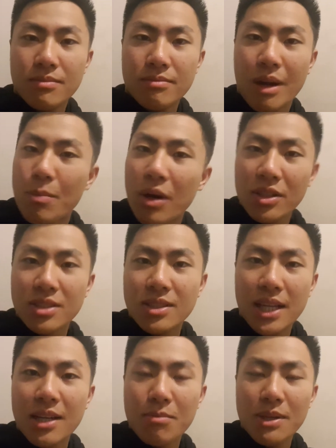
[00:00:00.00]
My boss is
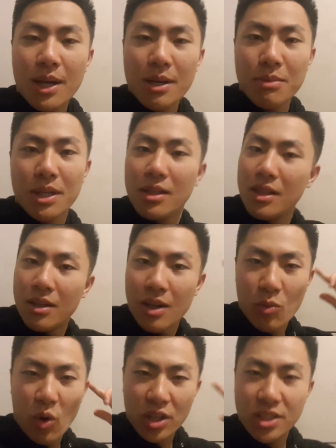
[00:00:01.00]
standing behind me
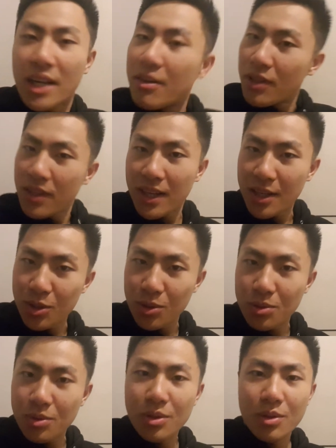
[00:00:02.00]
and watching everything I
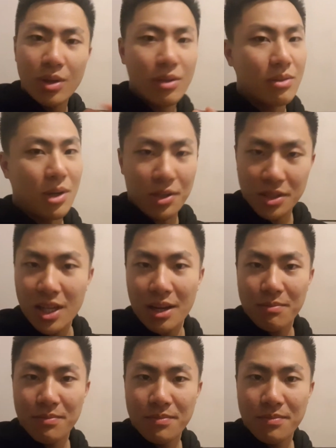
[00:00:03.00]
do, all the time.